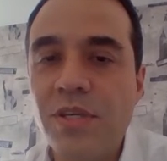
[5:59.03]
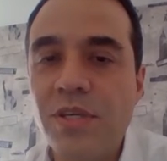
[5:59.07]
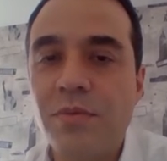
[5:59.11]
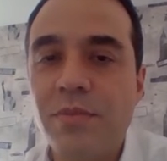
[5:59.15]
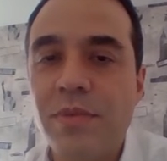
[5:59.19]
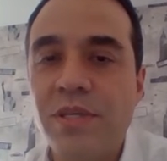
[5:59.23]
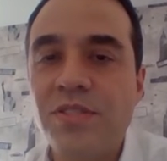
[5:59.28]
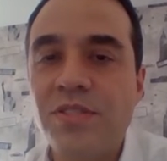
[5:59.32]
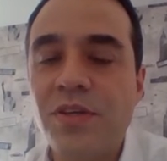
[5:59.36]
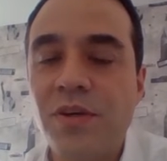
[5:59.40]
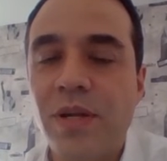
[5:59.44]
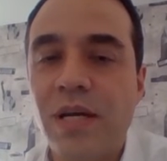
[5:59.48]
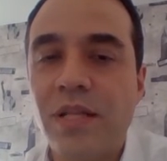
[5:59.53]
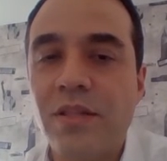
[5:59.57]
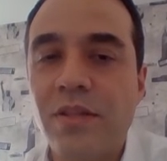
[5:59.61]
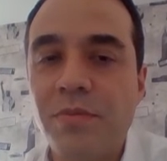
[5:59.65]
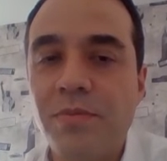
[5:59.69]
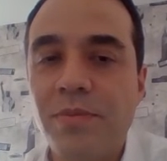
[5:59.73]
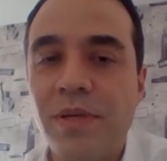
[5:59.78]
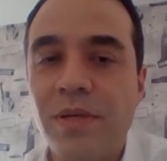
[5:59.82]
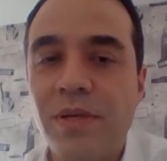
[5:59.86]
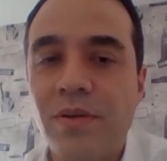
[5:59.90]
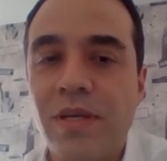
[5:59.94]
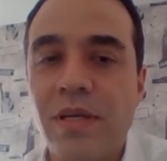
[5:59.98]

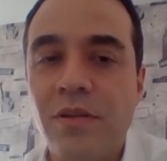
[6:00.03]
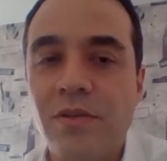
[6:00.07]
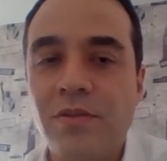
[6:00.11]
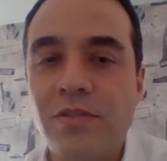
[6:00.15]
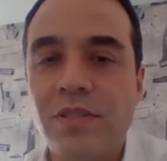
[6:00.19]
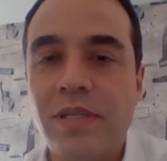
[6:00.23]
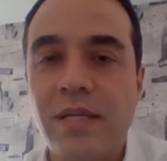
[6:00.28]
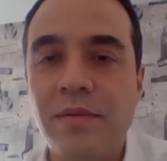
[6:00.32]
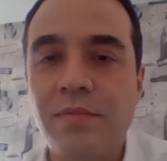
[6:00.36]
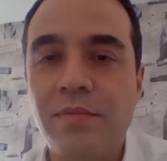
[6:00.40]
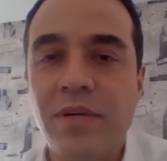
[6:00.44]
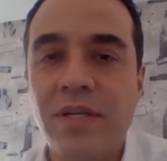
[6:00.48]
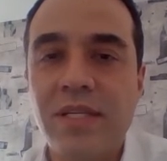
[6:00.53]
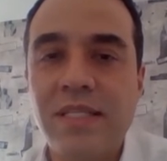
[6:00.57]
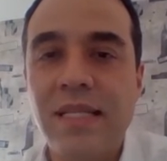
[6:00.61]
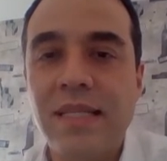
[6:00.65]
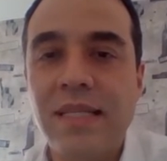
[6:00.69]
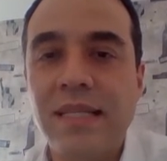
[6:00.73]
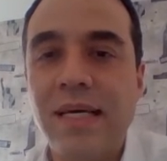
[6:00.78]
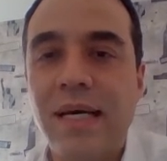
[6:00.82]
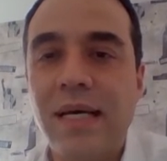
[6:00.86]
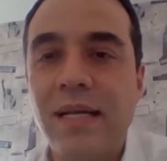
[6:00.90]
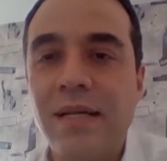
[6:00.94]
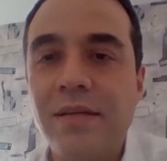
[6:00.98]
However,
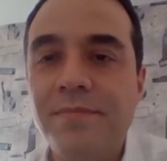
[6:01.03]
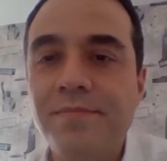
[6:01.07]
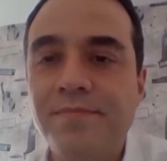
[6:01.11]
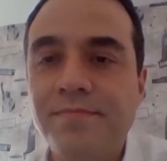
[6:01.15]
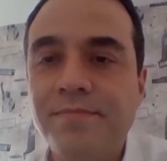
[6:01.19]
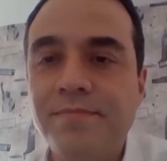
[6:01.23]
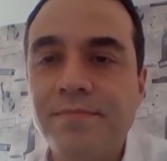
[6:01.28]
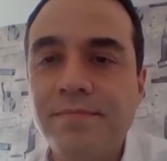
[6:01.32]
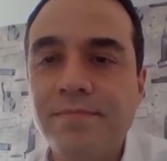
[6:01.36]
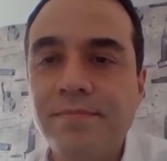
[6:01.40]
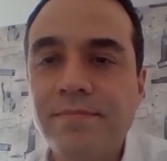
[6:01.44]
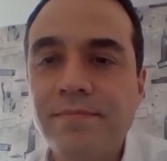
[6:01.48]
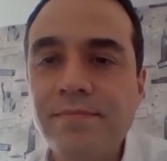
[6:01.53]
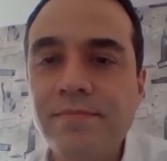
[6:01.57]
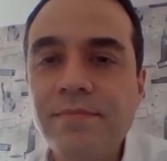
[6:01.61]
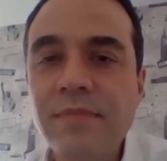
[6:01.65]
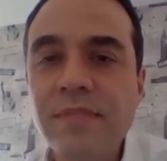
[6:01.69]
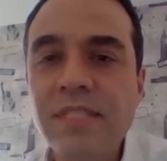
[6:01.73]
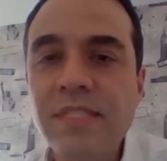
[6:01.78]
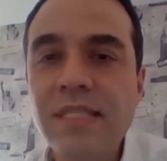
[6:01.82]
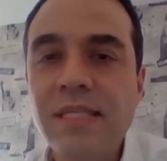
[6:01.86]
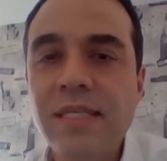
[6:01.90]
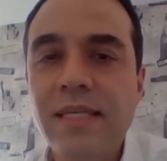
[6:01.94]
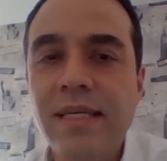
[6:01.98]
this
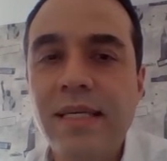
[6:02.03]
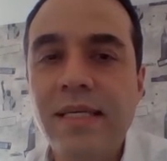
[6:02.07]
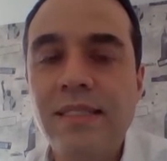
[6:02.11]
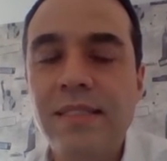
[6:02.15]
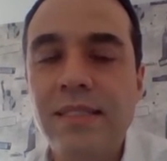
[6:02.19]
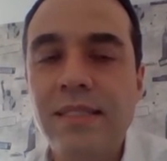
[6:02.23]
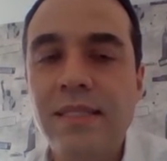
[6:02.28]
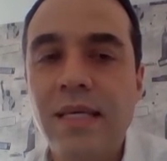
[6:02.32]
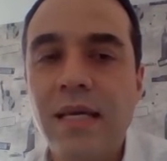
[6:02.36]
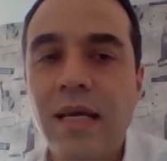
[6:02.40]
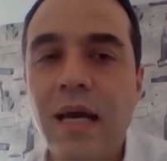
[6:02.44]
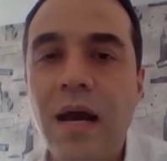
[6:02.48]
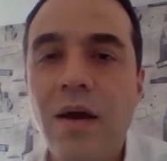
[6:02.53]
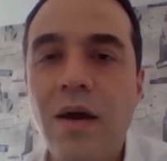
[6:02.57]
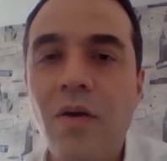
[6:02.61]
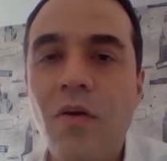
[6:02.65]
planning is not as